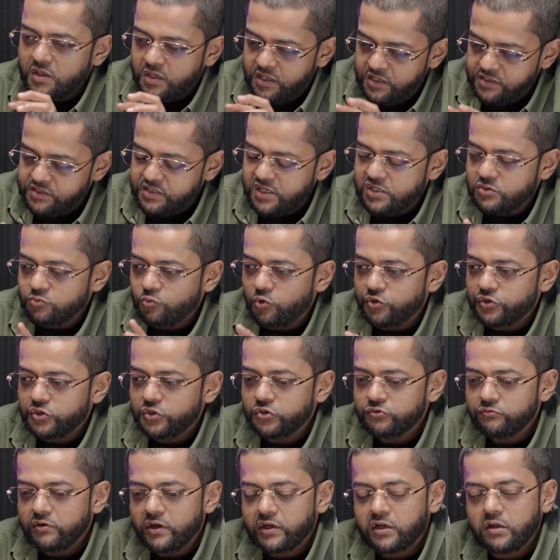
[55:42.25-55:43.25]
He says, what
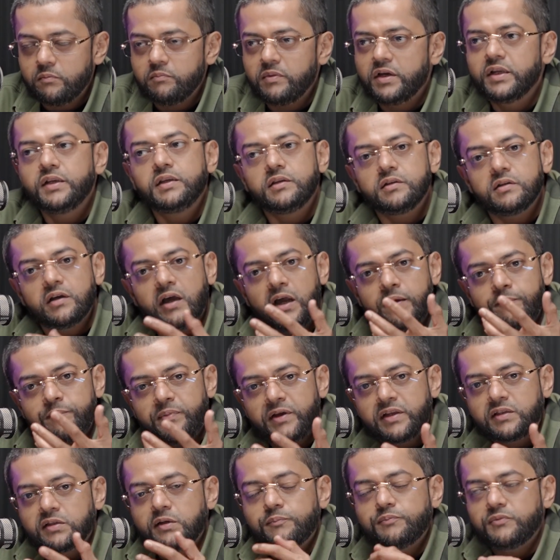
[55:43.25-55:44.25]
do you recommend? I
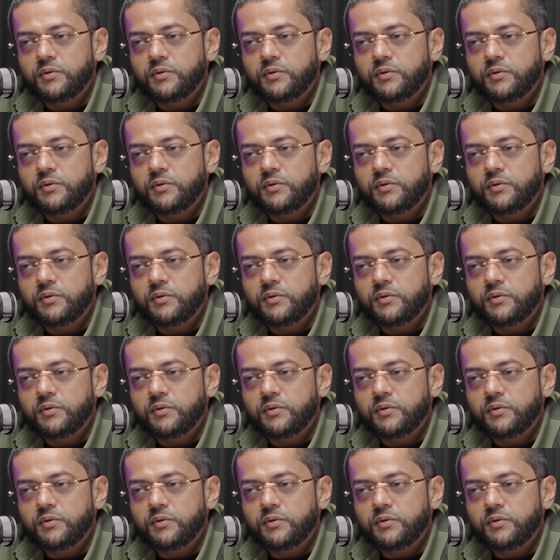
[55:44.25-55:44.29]
picked